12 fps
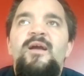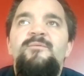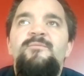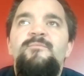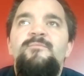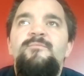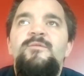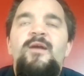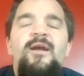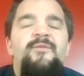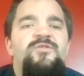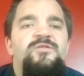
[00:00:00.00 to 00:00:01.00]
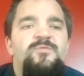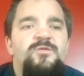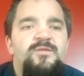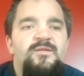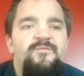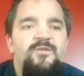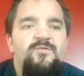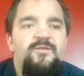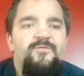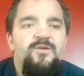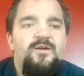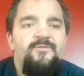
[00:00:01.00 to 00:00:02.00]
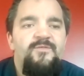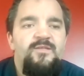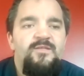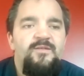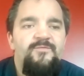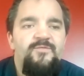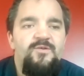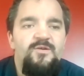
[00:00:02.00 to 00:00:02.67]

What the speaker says: your average person, if they run for office,